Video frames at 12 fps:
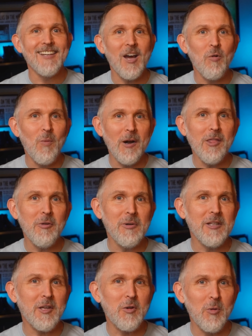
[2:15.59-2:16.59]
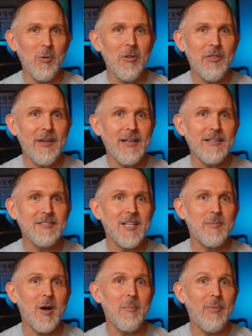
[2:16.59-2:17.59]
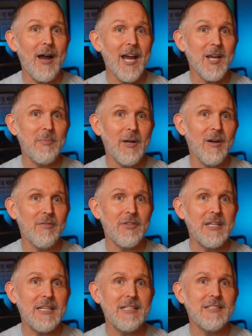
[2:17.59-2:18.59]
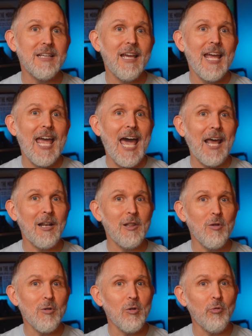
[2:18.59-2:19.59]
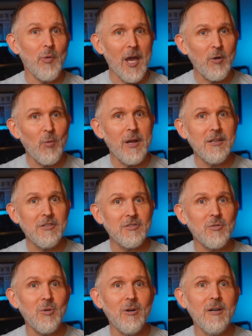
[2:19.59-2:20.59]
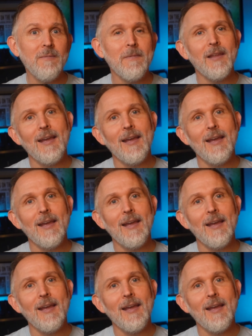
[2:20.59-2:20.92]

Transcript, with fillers: Now, one of the really cool things about buying a pair of these at a local Red Wing store